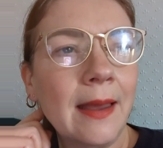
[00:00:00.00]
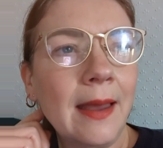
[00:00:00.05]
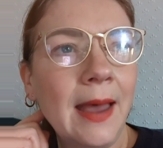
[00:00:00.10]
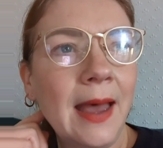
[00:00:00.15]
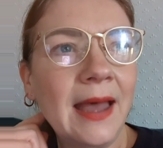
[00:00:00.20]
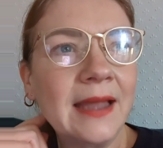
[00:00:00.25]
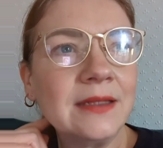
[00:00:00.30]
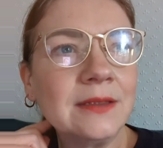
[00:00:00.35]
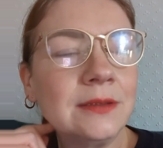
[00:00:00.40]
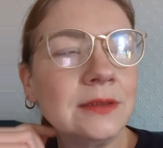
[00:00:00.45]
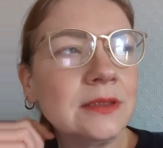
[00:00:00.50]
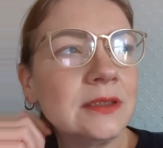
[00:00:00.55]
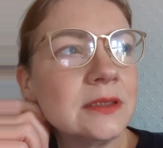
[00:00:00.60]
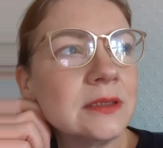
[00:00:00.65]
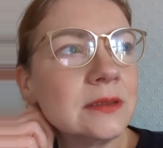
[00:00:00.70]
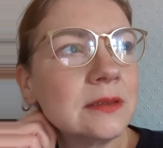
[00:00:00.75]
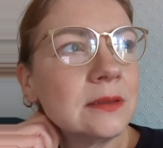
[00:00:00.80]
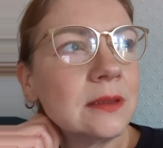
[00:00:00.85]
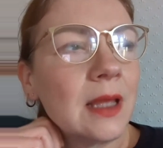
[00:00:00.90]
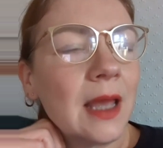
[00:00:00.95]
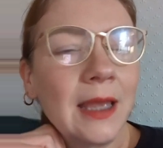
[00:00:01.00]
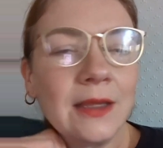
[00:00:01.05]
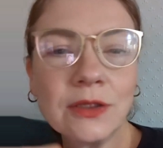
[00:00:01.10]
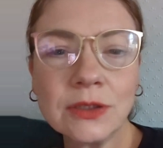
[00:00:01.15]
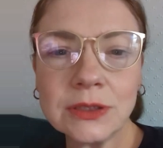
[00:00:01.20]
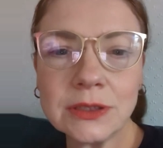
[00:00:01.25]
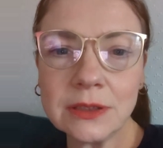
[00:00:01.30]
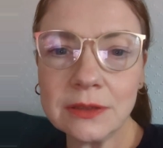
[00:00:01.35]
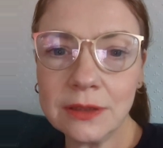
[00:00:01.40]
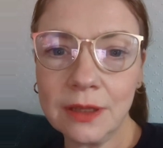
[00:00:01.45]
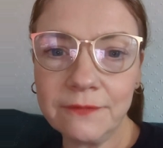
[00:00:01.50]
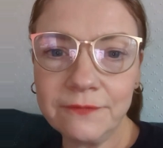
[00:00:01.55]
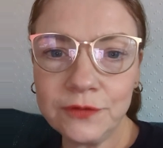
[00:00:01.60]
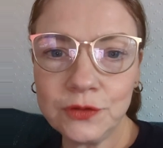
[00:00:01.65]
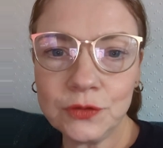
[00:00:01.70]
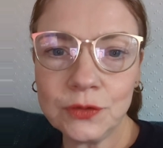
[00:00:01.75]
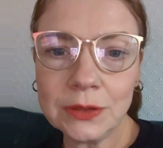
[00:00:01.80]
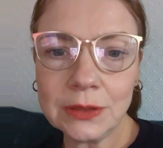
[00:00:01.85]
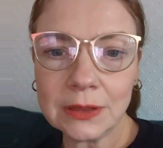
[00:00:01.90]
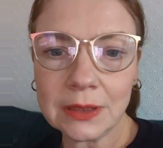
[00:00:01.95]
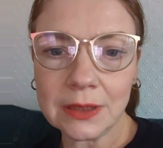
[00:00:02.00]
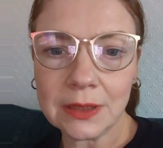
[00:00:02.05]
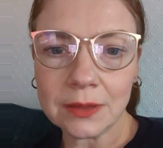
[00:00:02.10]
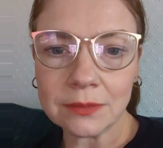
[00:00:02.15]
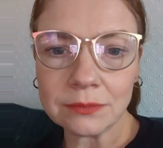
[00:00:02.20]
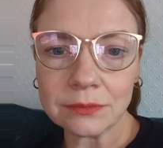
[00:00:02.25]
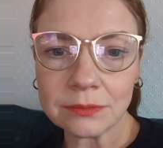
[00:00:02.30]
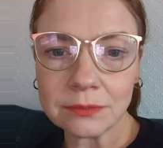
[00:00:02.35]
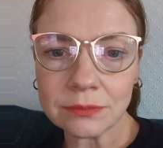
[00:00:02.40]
And I used to love doing that.